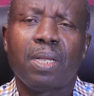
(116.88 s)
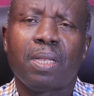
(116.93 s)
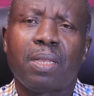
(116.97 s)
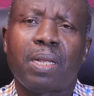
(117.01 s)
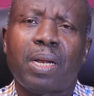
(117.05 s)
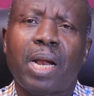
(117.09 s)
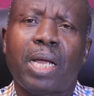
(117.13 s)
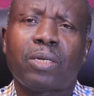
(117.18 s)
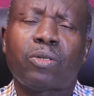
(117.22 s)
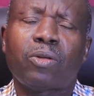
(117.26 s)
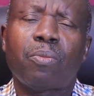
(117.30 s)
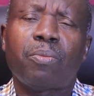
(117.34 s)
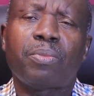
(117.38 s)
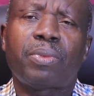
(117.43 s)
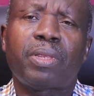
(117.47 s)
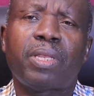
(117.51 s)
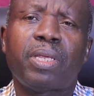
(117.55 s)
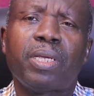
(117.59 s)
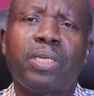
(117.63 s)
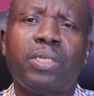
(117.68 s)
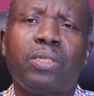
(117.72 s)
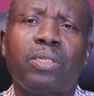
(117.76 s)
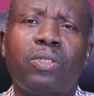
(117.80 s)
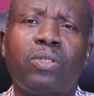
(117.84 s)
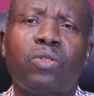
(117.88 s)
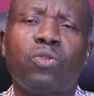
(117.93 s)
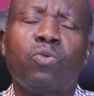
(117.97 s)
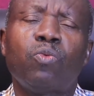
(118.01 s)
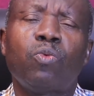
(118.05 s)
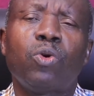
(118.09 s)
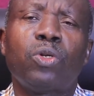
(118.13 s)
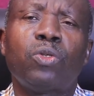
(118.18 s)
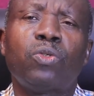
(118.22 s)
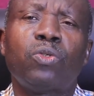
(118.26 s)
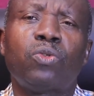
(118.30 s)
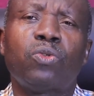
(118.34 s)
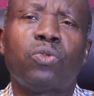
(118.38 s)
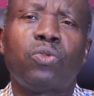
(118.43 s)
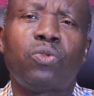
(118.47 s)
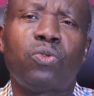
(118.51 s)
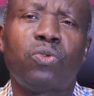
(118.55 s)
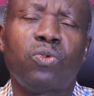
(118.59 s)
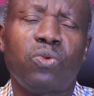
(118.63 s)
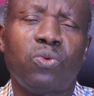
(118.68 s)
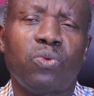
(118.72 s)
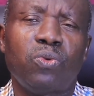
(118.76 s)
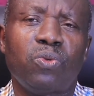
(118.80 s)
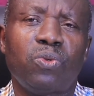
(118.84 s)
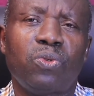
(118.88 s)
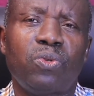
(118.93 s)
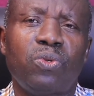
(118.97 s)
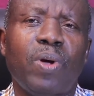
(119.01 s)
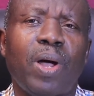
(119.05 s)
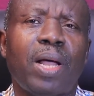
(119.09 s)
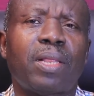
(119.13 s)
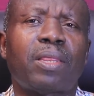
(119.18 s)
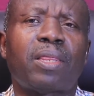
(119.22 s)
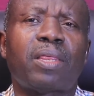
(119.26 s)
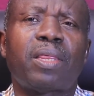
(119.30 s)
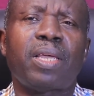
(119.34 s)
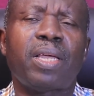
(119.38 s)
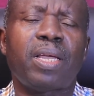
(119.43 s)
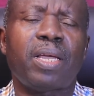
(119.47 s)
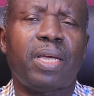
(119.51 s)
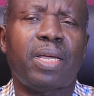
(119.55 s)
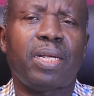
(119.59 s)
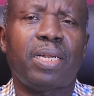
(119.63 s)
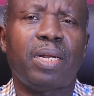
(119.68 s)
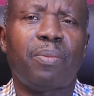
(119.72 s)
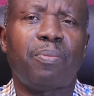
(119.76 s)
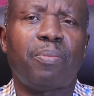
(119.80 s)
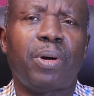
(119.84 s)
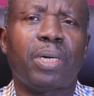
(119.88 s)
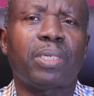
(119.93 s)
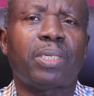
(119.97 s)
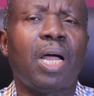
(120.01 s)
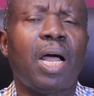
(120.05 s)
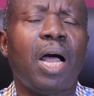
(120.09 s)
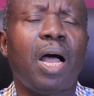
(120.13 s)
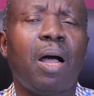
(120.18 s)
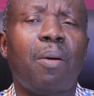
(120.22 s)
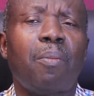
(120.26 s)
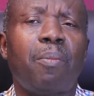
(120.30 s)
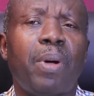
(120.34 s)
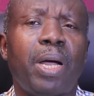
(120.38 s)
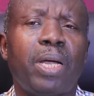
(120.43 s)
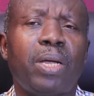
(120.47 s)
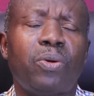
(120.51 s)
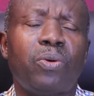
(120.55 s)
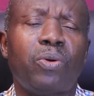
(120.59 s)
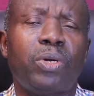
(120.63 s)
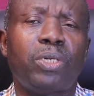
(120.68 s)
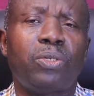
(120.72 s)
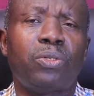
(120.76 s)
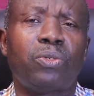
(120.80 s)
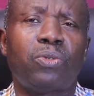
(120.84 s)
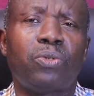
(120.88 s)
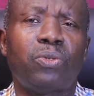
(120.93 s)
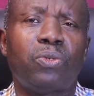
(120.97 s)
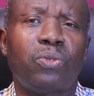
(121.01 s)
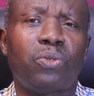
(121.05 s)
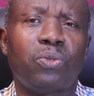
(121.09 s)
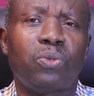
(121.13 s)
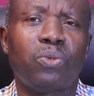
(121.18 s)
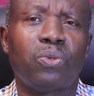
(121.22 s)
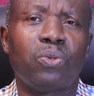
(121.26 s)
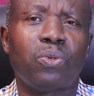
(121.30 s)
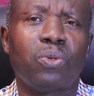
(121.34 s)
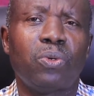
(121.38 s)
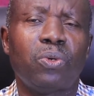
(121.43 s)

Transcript: There are some things you want to do. You are thinking about, how am I going to do?